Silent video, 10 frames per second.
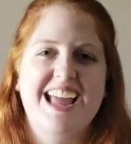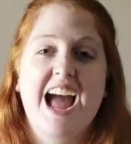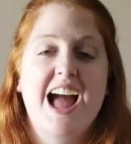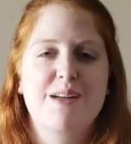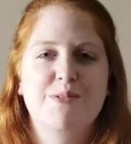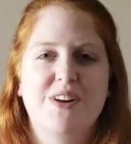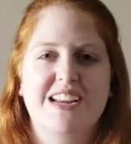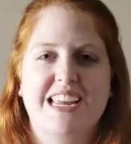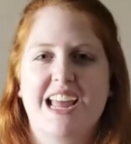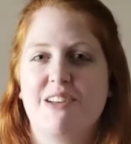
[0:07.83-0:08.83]
I'm
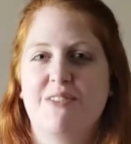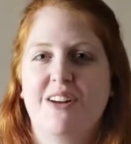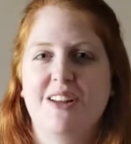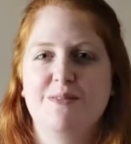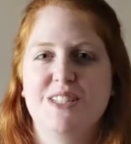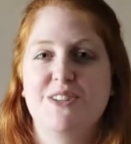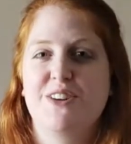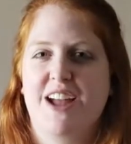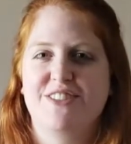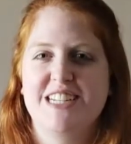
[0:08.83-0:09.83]
Courtney, and welcome to
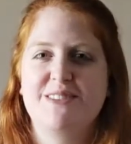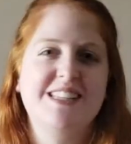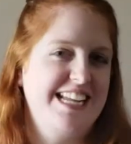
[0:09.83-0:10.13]
Crafting with